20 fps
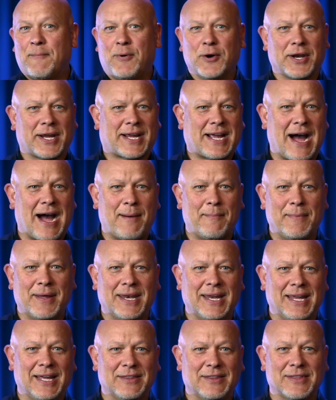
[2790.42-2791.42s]
Put a
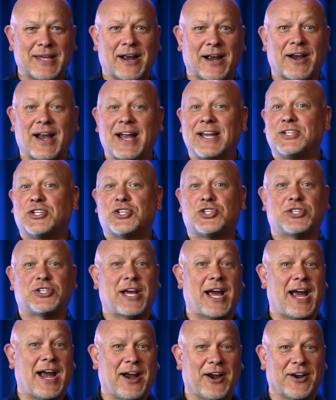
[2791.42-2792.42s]
comment in there and
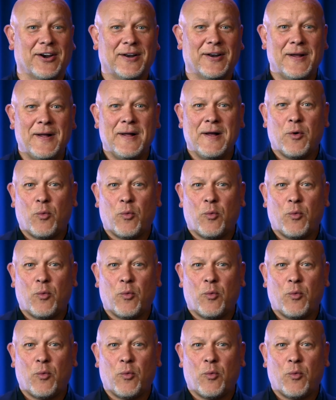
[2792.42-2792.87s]
share